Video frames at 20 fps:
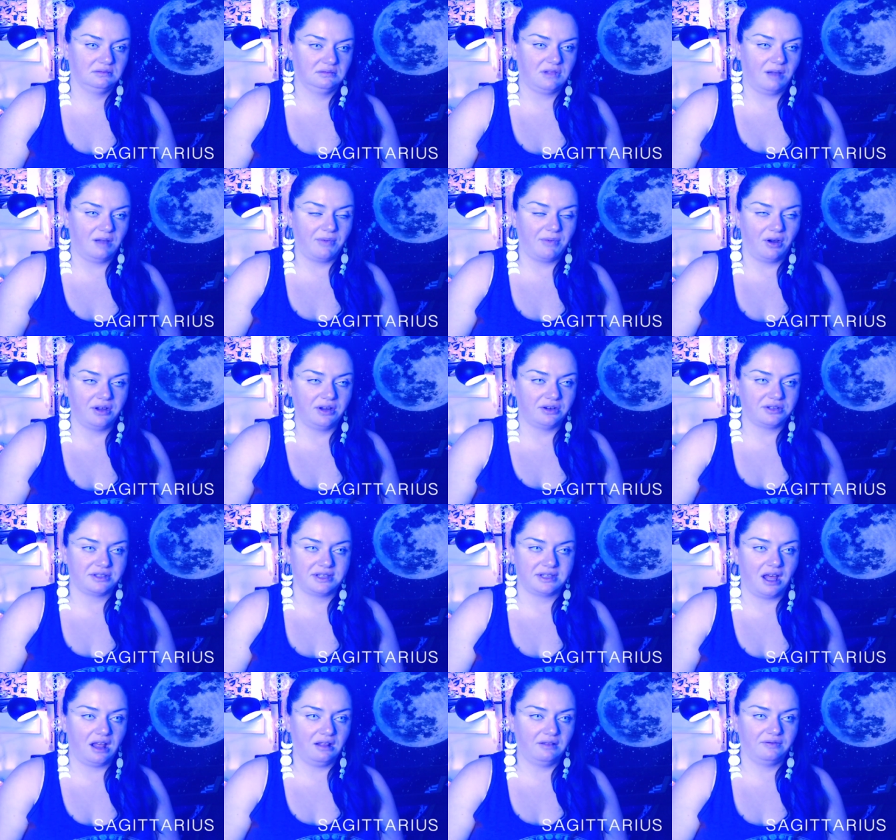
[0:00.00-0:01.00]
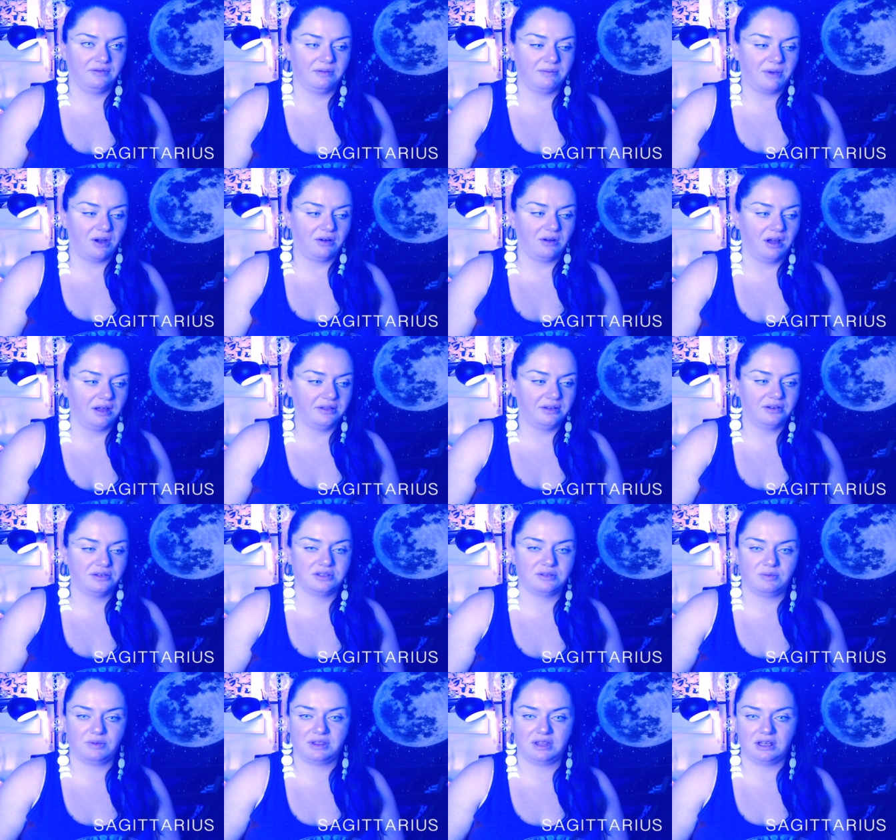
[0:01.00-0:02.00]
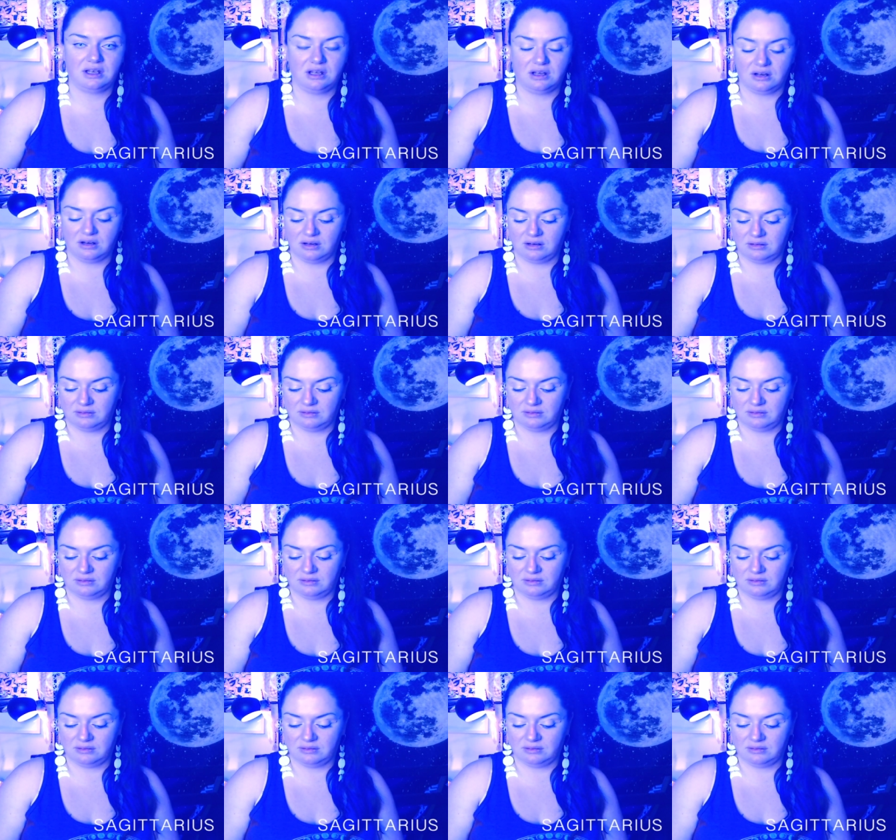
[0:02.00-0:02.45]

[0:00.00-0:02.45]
About yourself, about others within your